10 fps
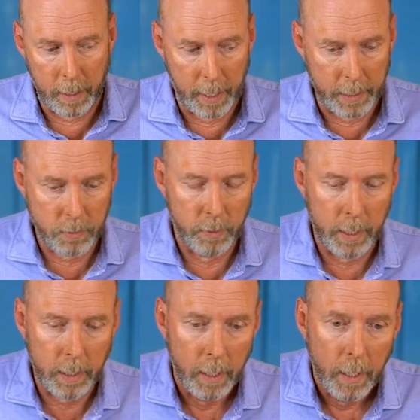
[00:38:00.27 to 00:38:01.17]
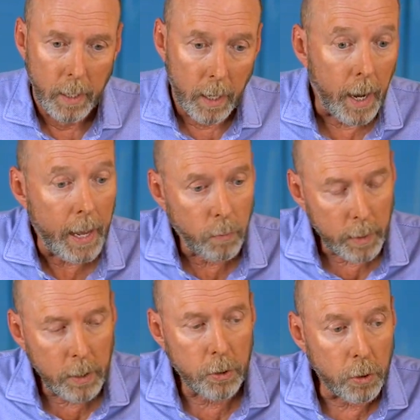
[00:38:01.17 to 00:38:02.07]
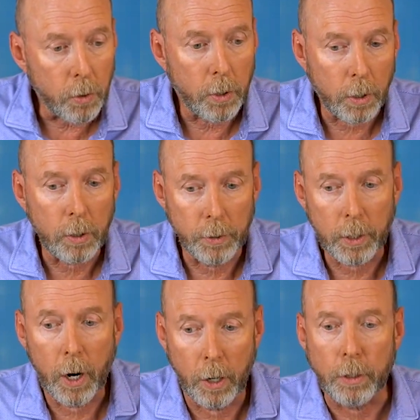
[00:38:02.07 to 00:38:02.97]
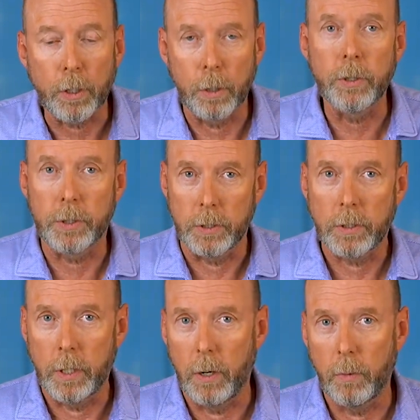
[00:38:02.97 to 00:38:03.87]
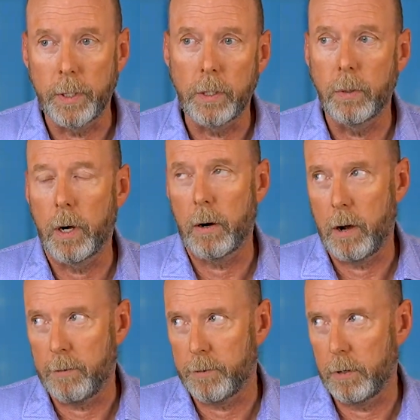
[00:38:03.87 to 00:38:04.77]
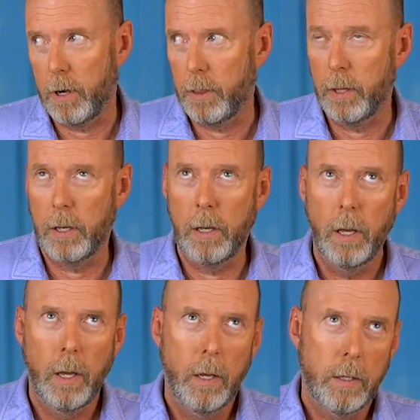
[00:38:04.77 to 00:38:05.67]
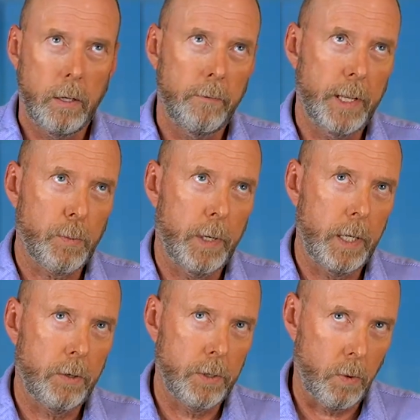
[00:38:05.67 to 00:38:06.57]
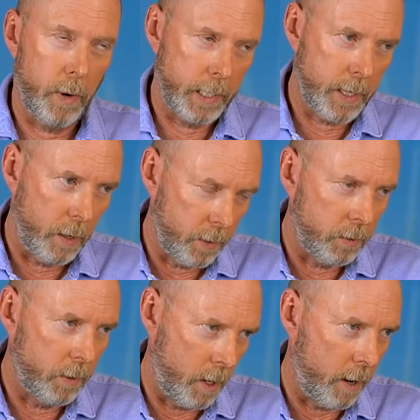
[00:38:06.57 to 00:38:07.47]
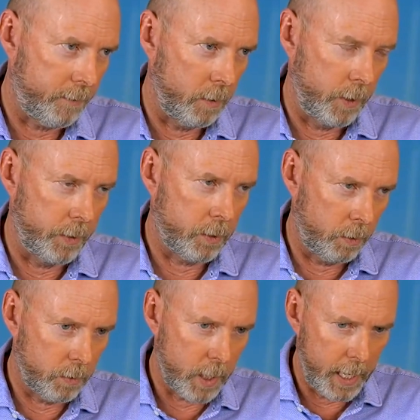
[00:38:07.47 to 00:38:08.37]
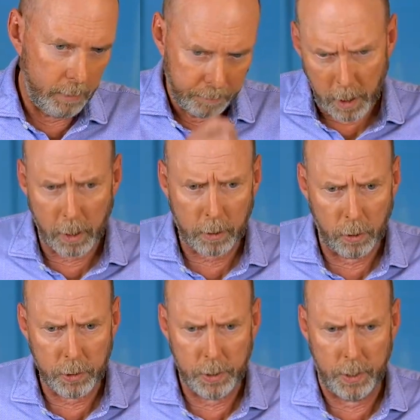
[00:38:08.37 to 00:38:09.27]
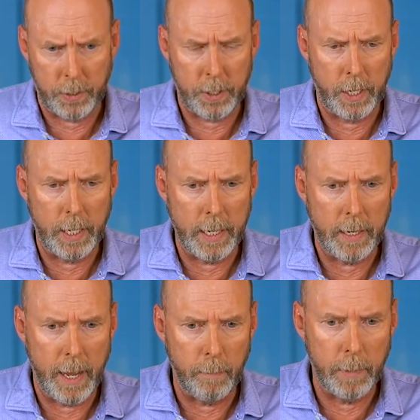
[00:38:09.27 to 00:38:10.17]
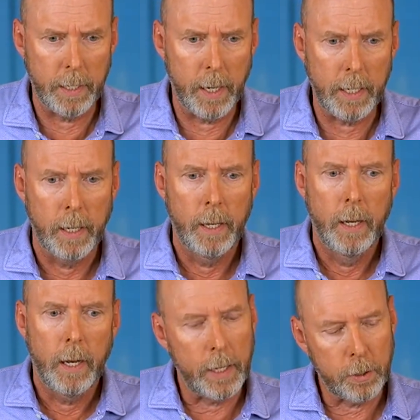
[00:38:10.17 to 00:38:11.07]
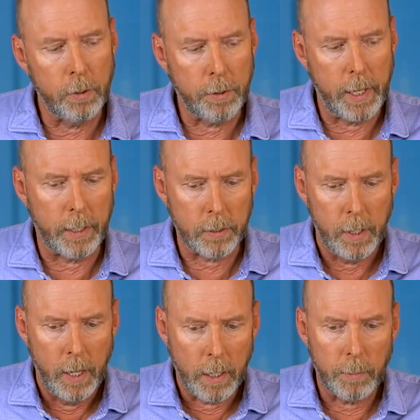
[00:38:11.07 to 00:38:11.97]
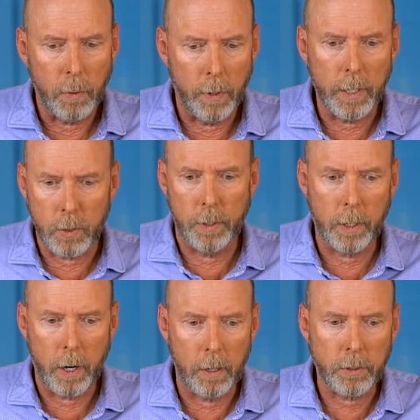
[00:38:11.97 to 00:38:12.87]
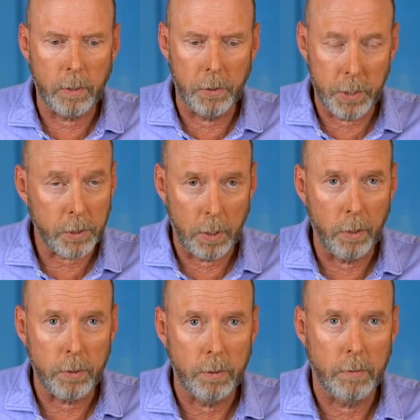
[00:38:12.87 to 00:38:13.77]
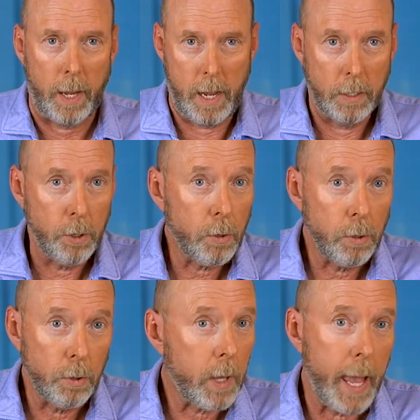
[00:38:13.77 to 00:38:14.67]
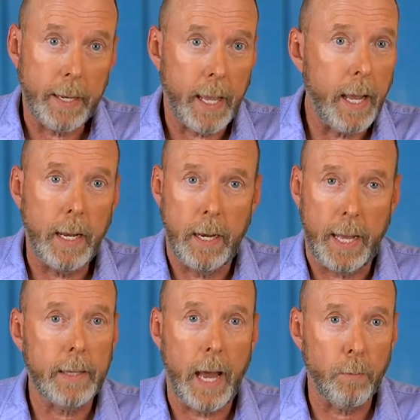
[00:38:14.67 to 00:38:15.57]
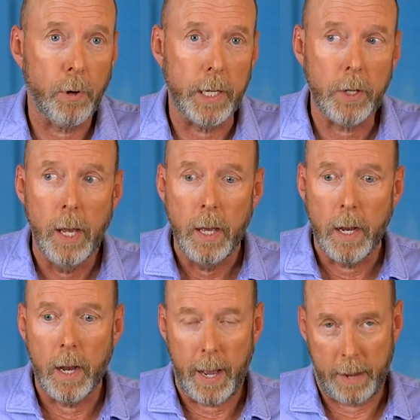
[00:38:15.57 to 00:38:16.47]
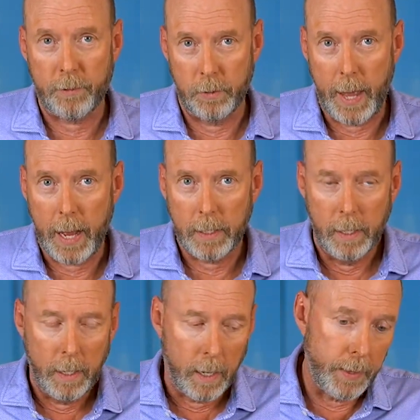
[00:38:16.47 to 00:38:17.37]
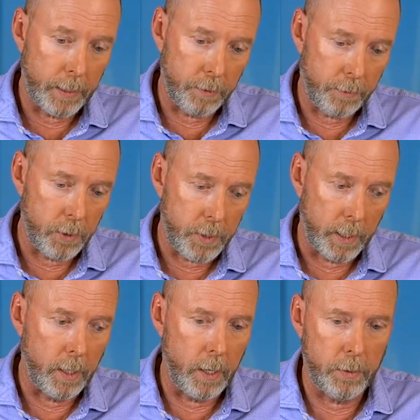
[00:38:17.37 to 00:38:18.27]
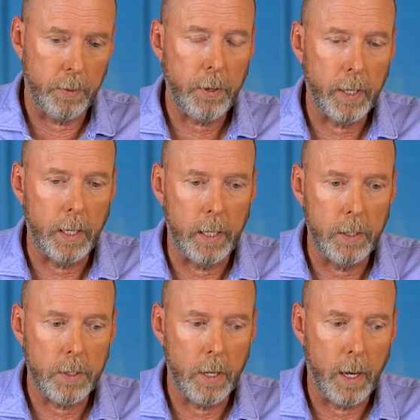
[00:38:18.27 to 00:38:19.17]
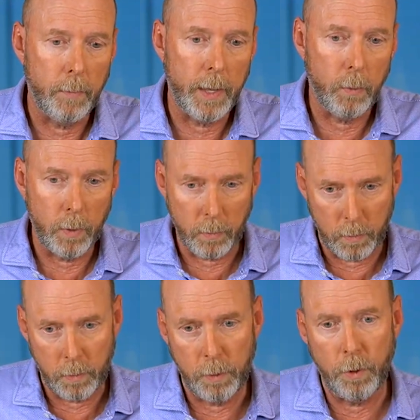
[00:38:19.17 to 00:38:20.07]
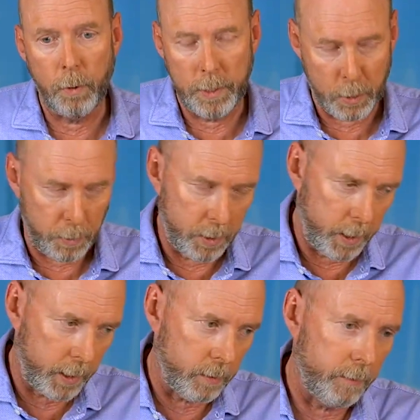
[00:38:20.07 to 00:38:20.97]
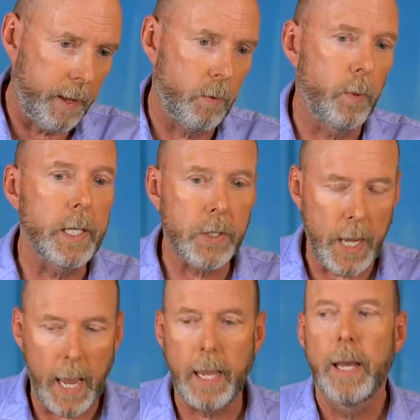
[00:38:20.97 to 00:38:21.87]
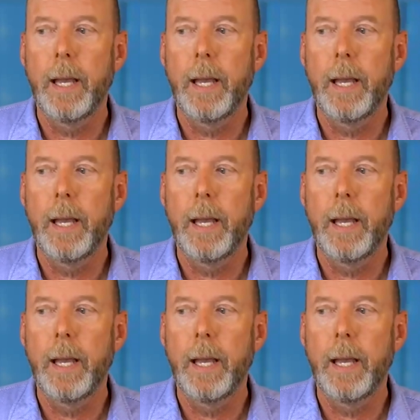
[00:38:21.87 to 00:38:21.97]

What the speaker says: last week and we do the cart closes. We do our offer on the event's Monday, Tuesday, Wednesday. We do the offer on the Tuesday. Cart closes at Sunday at midnight. And two things. Number one is when the cart's closed, it's closed. And you can't get it at that price after that. And that's the first thing. The other thing is that when, in this particular event, we say